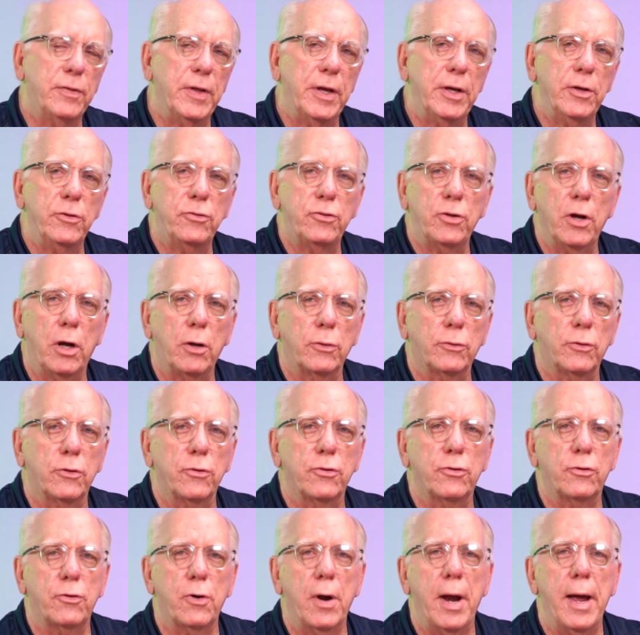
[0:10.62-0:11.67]
the shoulder
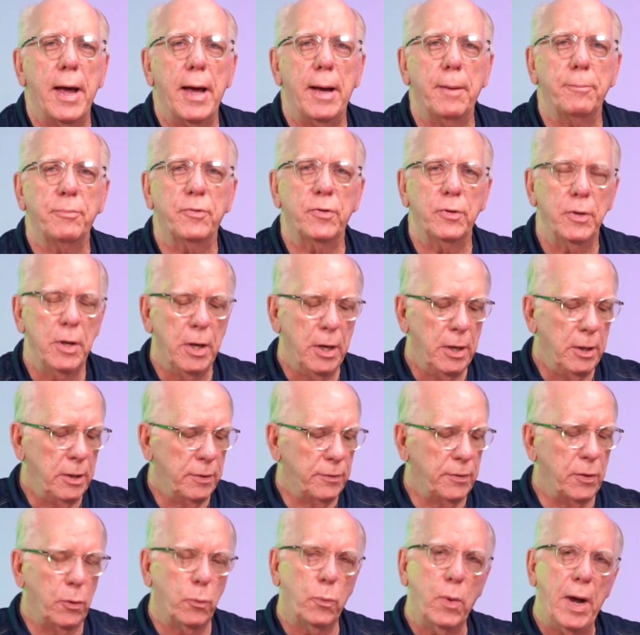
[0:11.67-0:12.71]
straps,
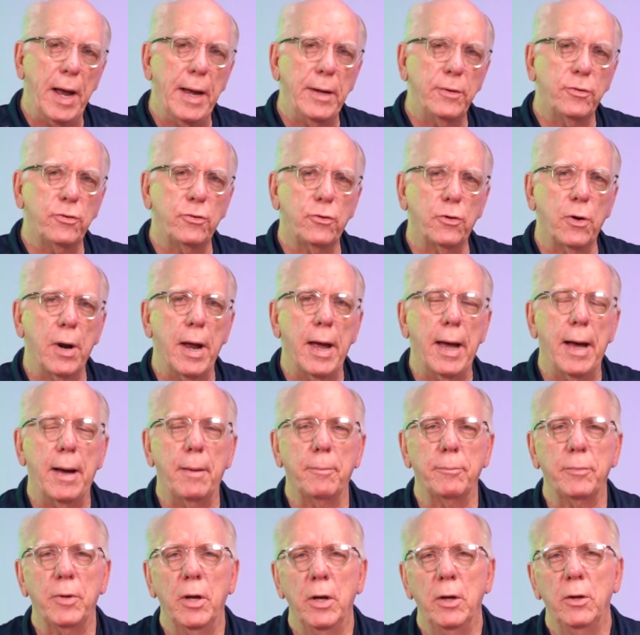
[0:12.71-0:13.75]
the waist
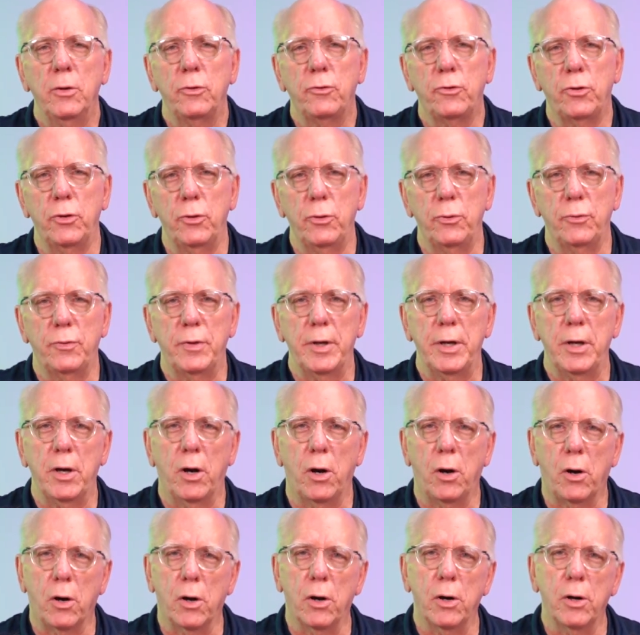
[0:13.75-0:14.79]
strap, to the
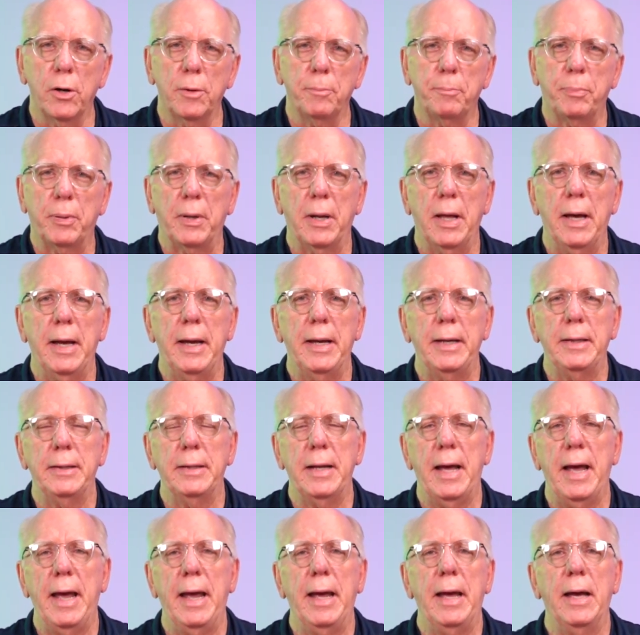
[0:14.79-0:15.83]
hard plate
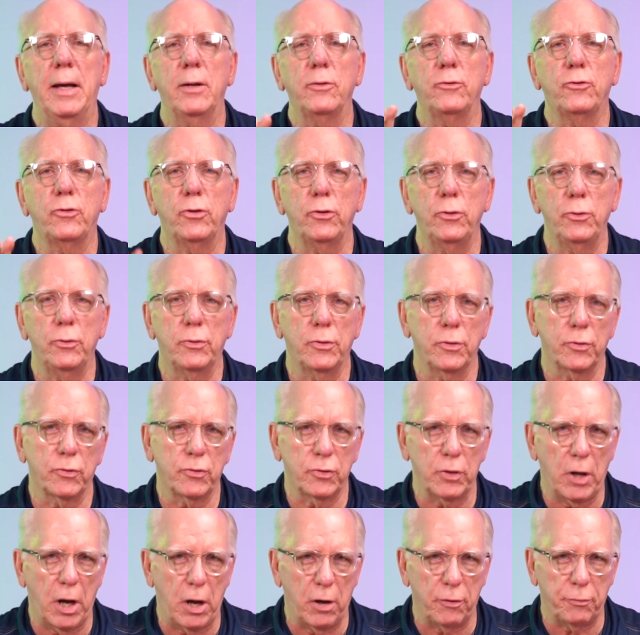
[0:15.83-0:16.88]
and to the
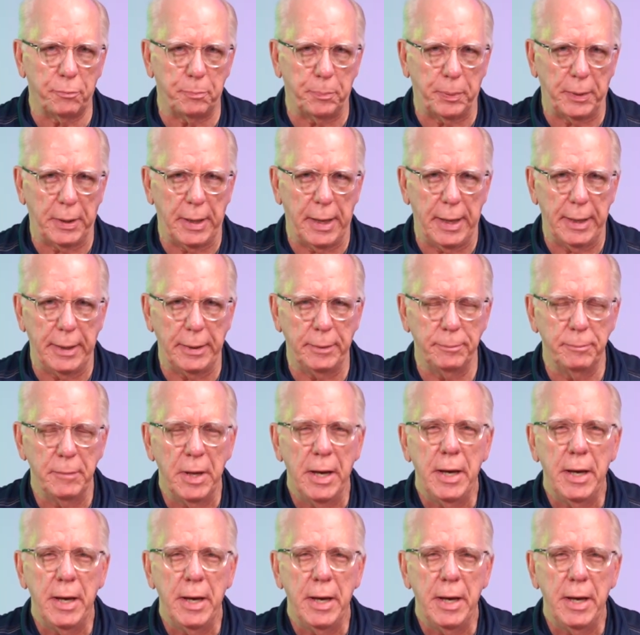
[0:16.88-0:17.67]
soft plate.